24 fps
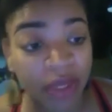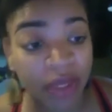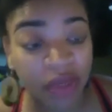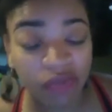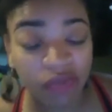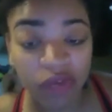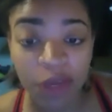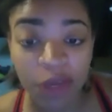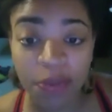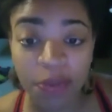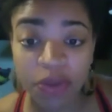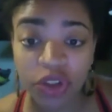
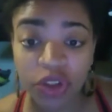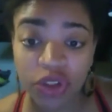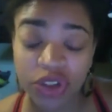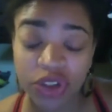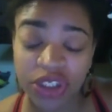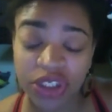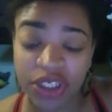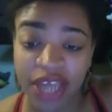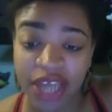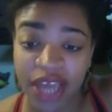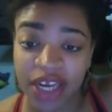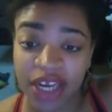reproducing
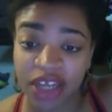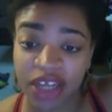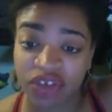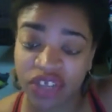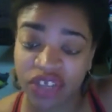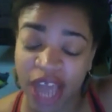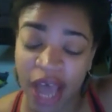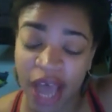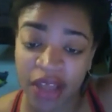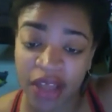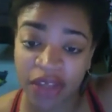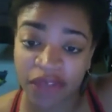now their
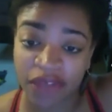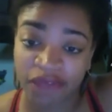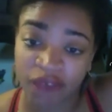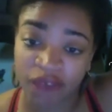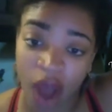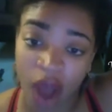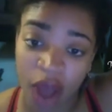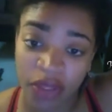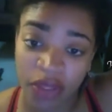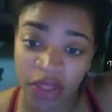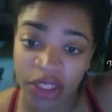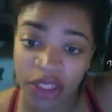child is
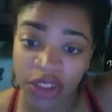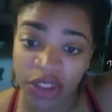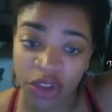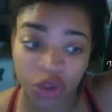fatherless,